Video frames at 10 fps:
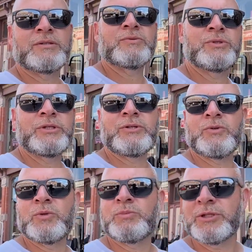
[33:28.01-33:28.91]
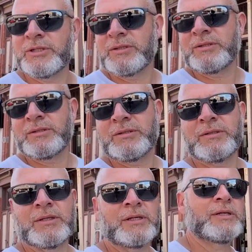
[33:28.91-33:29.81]
a really cool place,
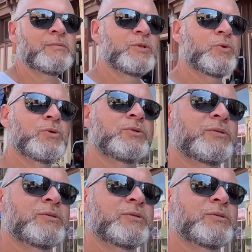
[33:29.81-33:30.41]
local to